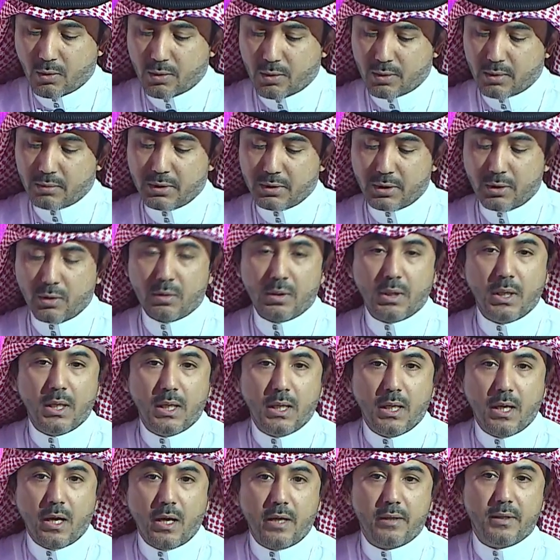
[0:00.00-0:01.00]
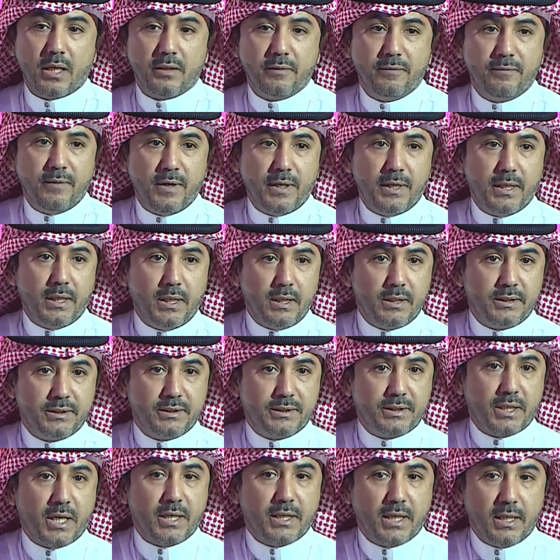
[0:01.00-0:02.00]
a not very striking
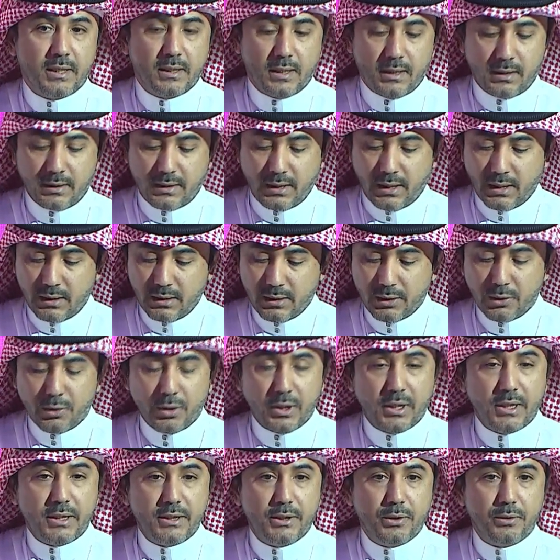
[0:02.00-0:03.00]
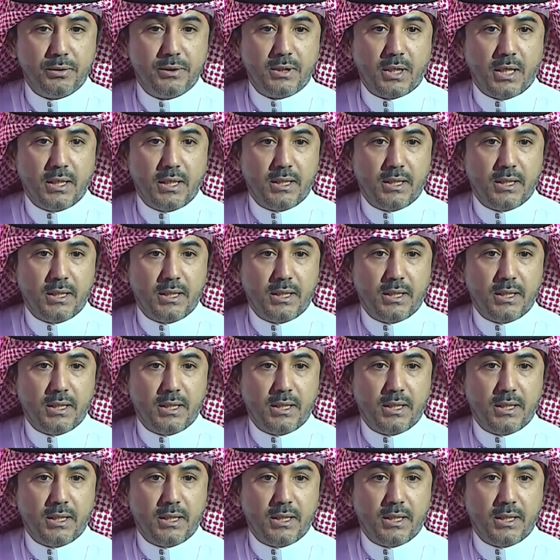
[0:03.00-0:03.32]
LDL, is your triglyceride.